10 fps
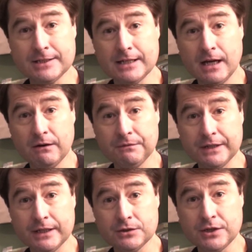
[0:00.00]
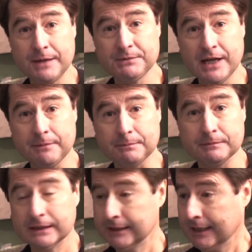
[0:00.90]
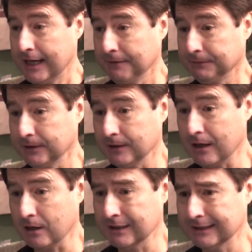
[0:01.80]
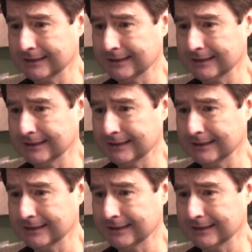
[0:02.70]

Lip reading: see how everything shapes up after our,